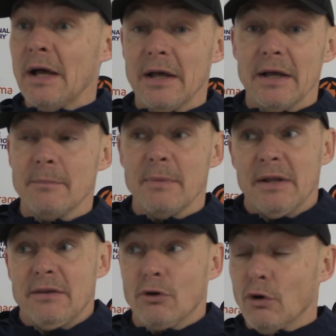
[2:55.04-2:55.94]

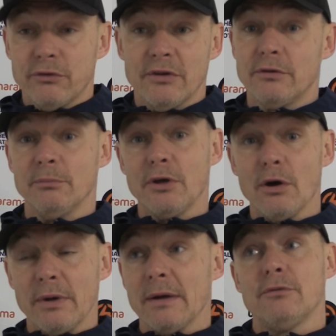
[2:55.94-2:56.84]
and it's all systems
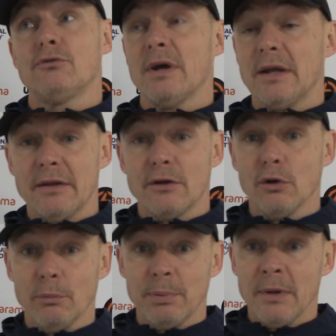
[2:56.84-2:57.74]
go now to try and get the
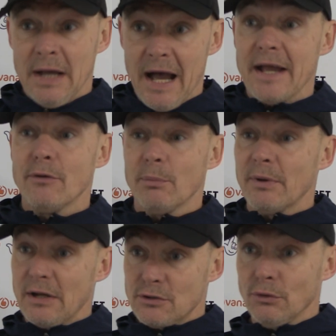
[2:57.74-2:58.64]
club higher up the
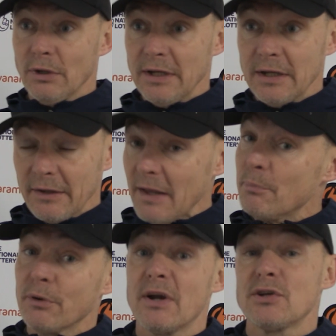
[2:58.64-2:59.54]
National League and then
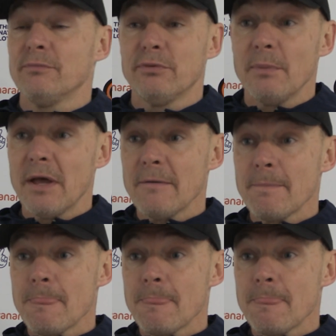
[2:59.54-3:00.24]
progression from there.